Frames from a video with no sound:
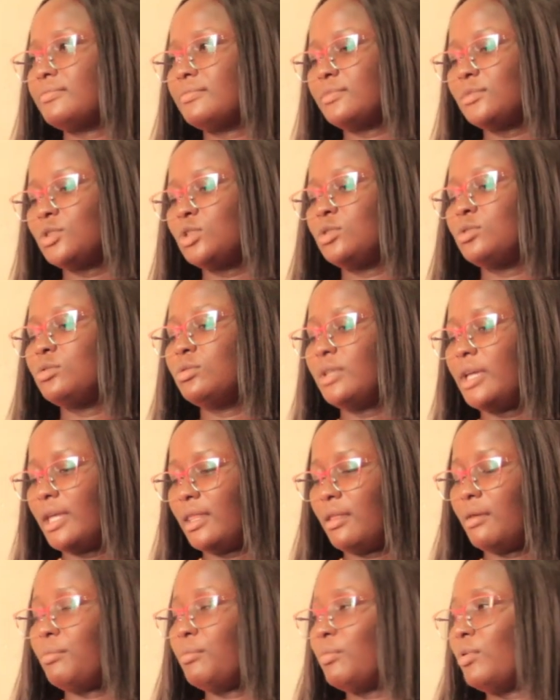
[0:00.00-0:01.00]
So
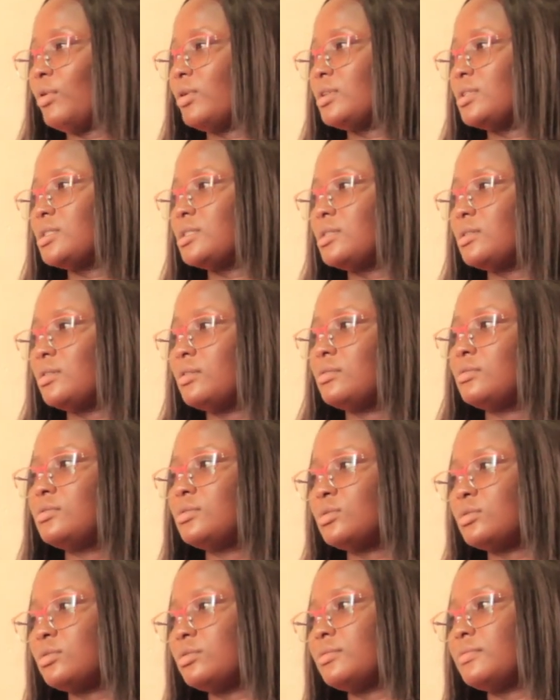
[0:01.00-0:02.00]
you lost to
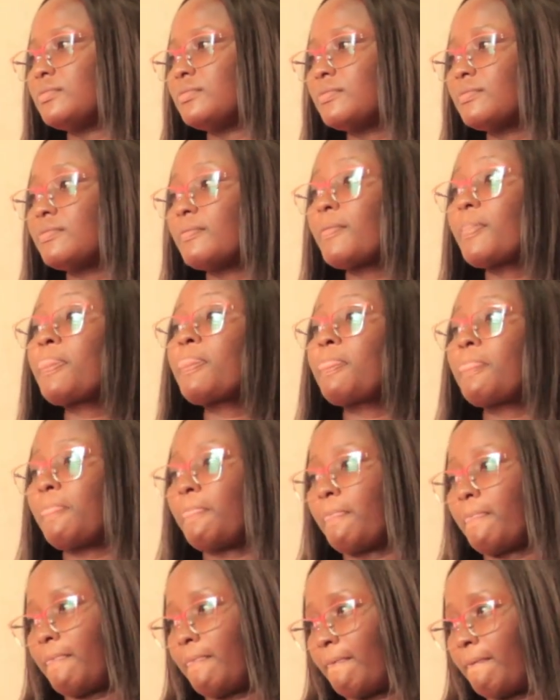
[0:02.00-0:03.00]

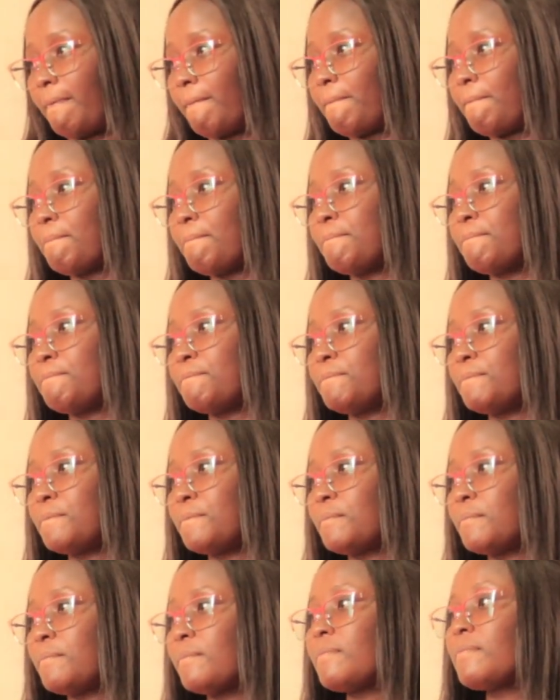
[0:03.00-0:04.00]
to the player
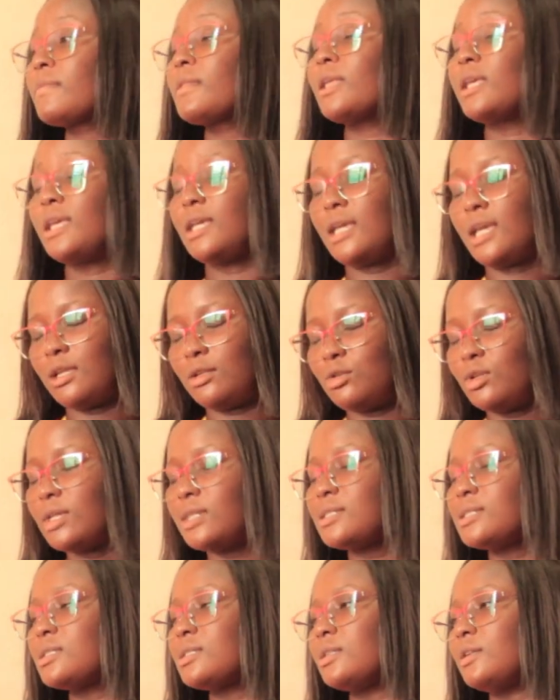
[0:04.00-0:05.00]
from
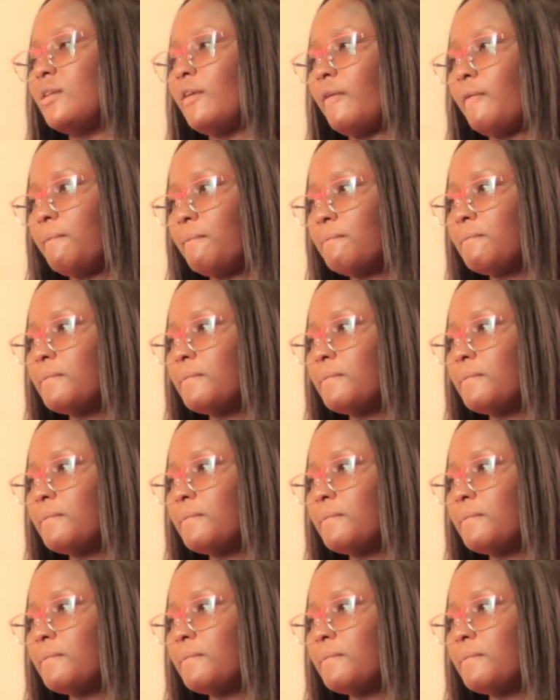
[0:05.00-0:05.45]
KNUST.